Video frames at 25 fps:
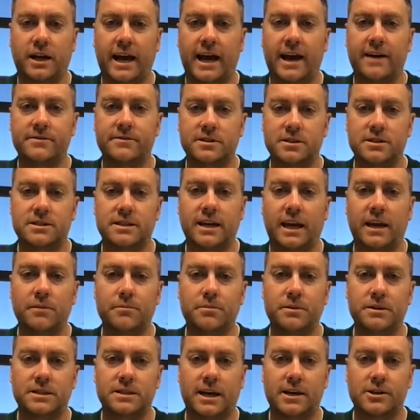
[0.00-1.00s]
and have
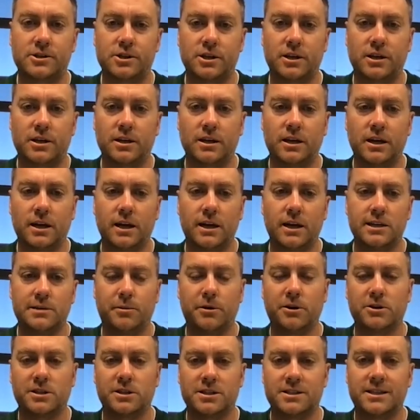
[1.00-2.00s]
sustained possession to
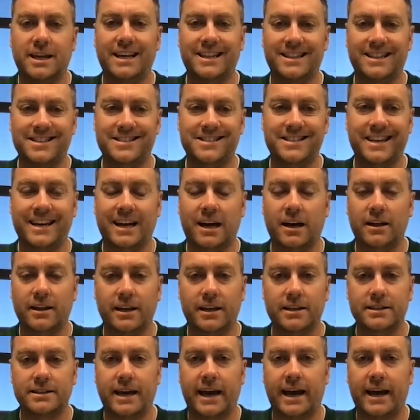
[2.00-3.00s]
be able to take the sting out of
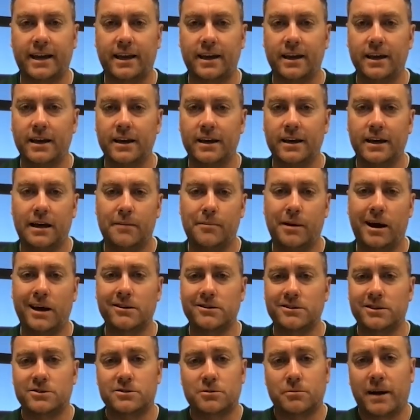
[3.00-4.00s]
the attack. And I
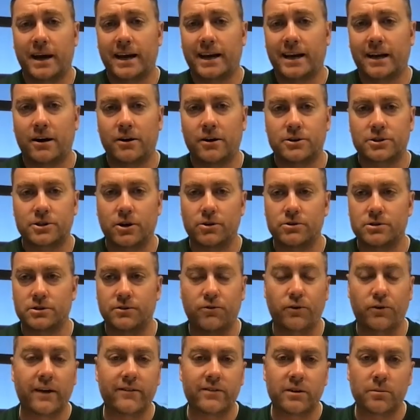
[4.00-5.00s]
learned this from my college coach.
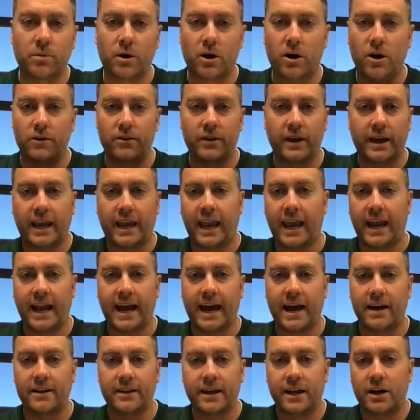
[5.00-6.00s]
If we have the ball, they can't
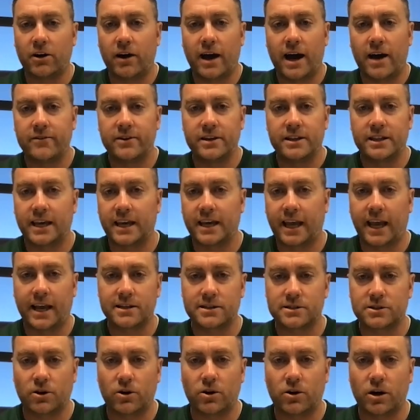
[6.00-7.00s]
have they don't have it, they
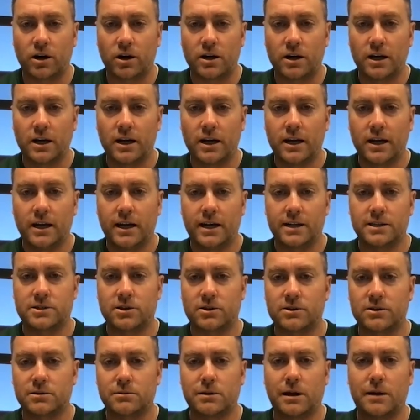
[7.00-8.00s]
can't score. And
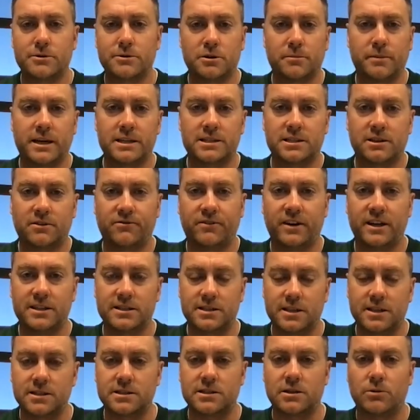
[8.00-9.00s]
so sometimes your best
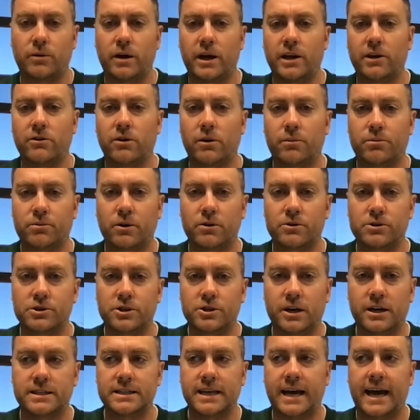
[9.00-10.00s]
defense is the way you approach
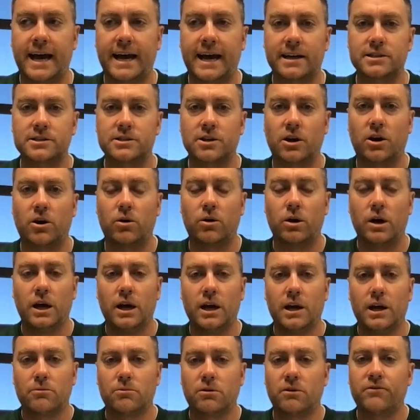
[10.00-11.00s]
your attack. So
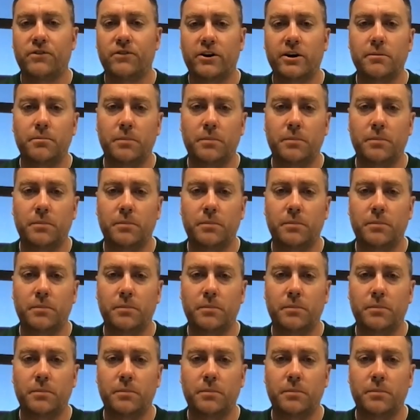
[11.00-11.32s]
we're very